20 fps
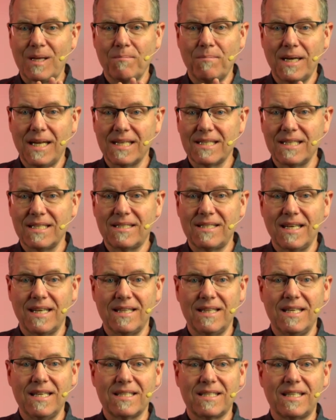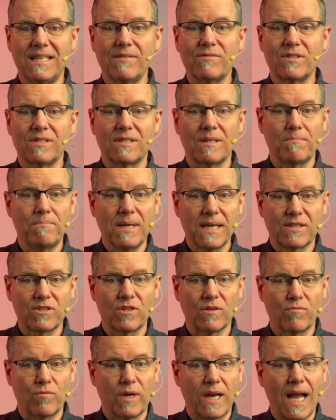But as I said, this gives us a
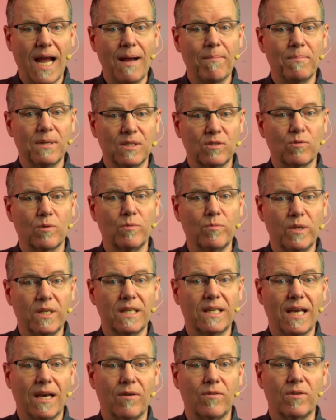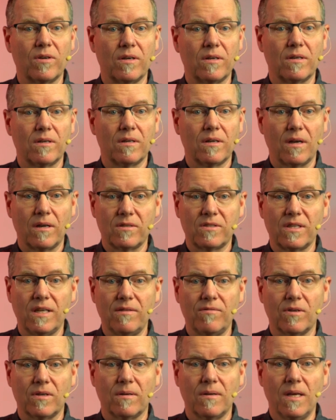picture of what happens when we encounter our, our,
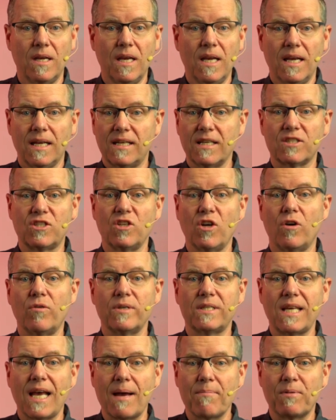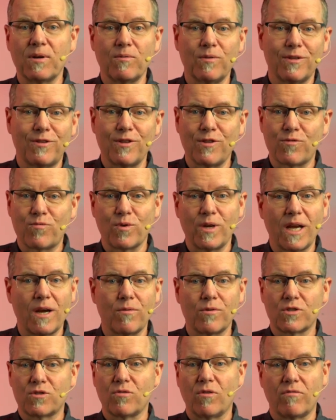Savior. It doesn't always happen within three
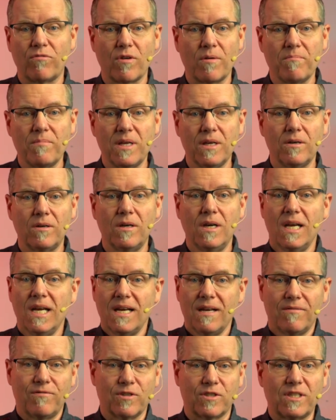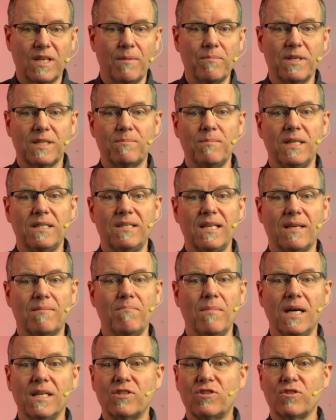hours or over a meal. For some, this may take
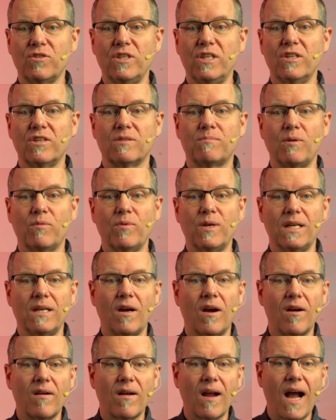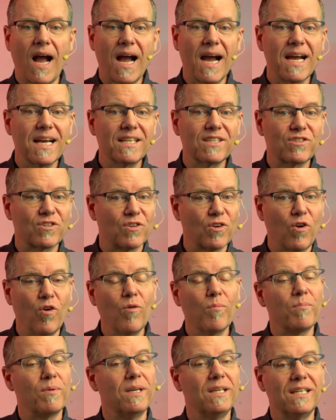months or years, but when our eyes are
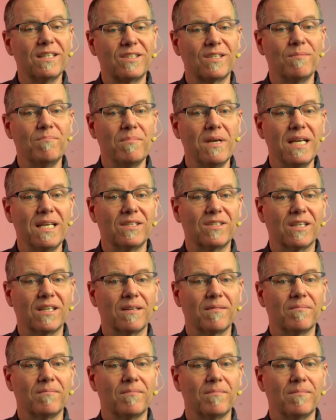open, it's amazing.